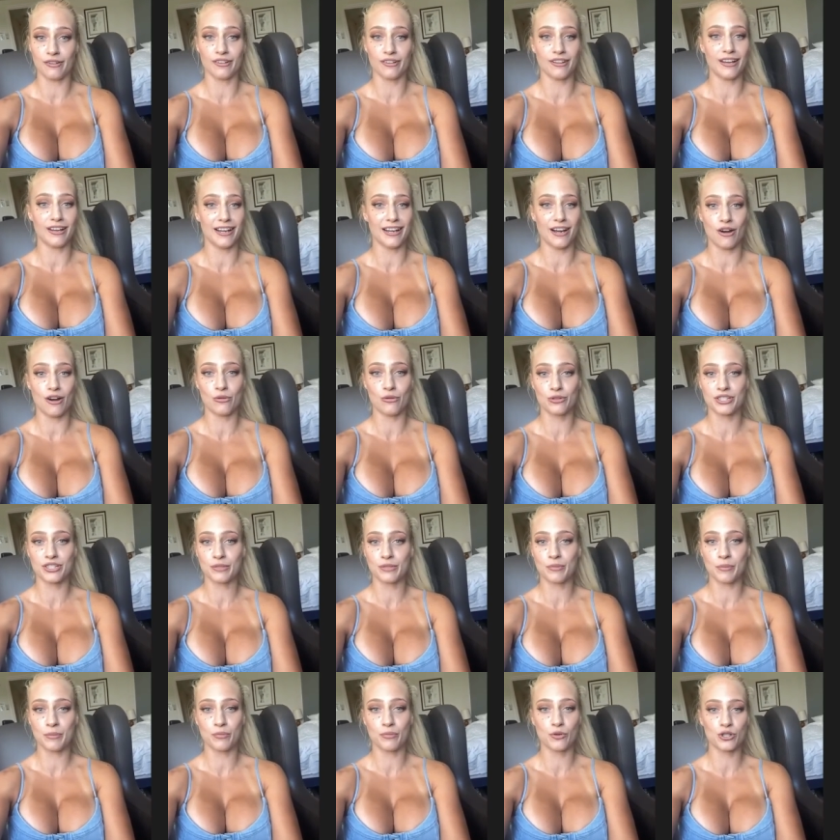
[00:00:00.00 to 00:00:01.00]
Like, I would just
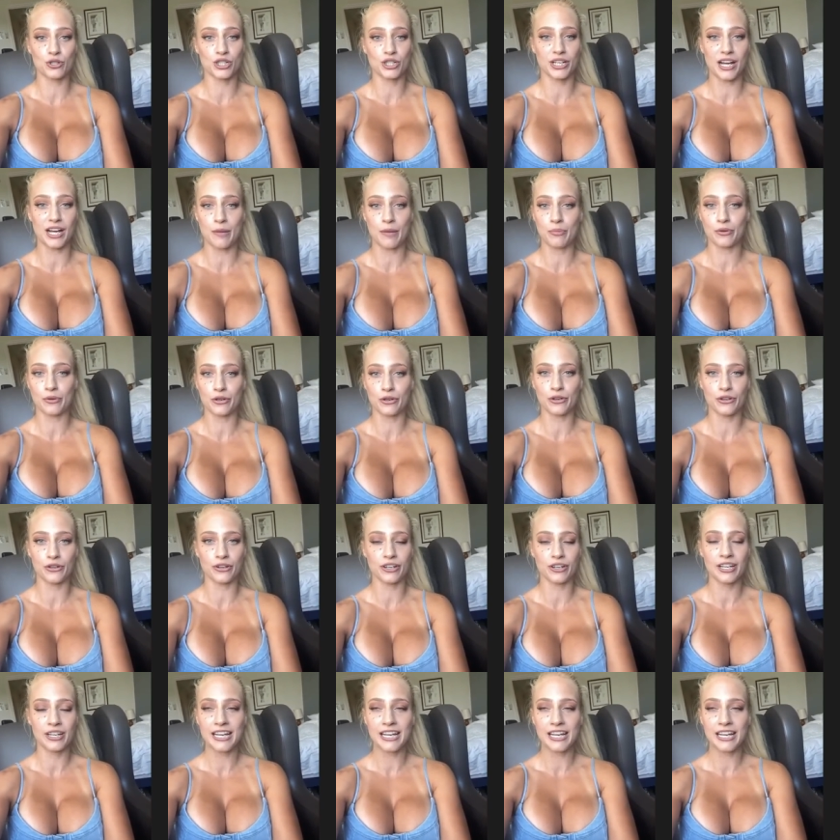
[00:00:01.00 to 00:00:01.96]
be pushing up on her.